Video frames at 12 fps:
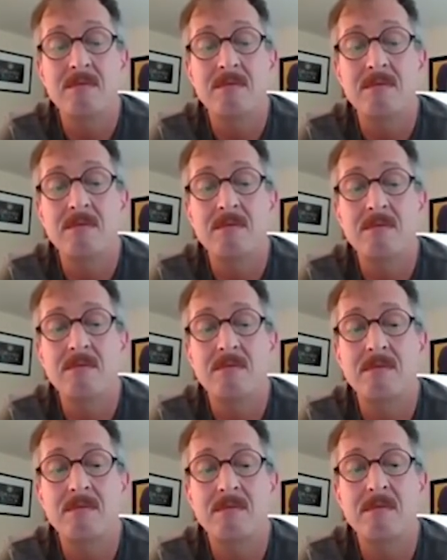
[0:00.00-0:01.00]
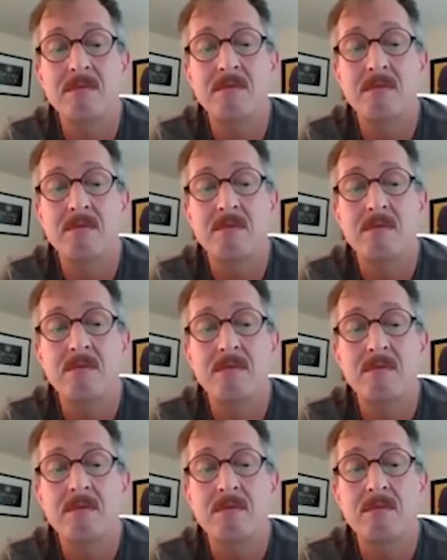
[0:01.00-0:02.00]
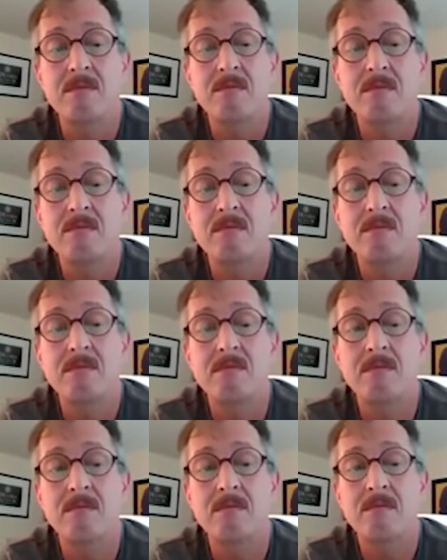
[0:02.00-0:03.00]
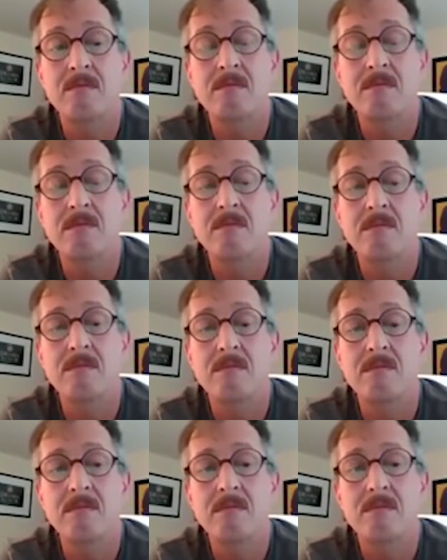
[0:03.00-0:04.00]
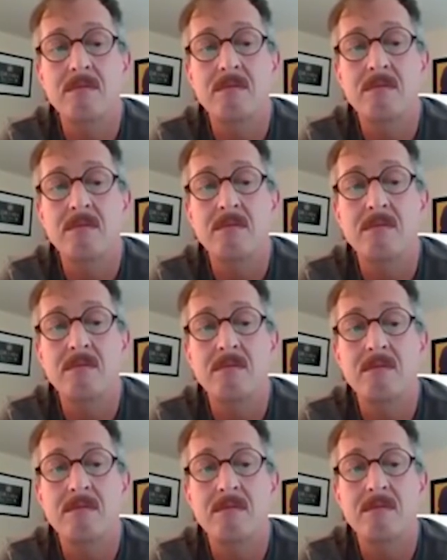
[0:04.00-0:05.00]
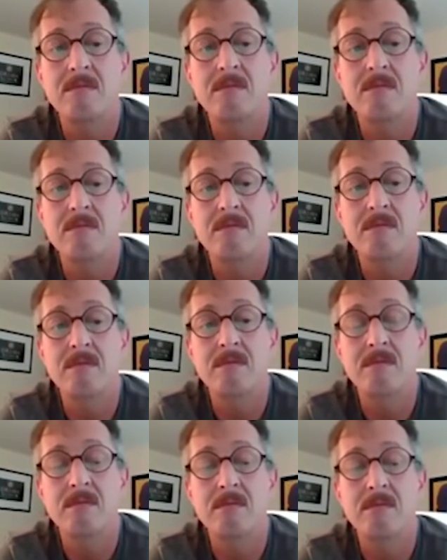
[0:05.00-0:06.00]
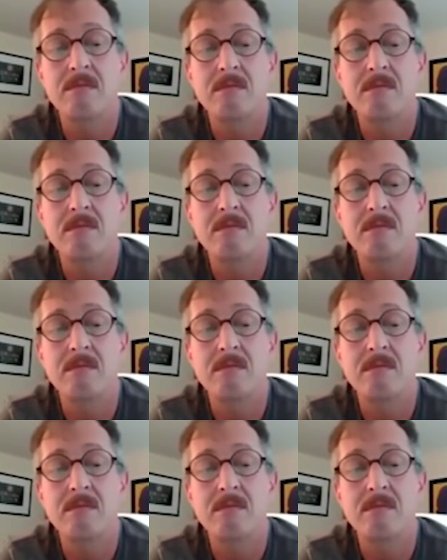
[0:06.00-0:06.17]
(silent)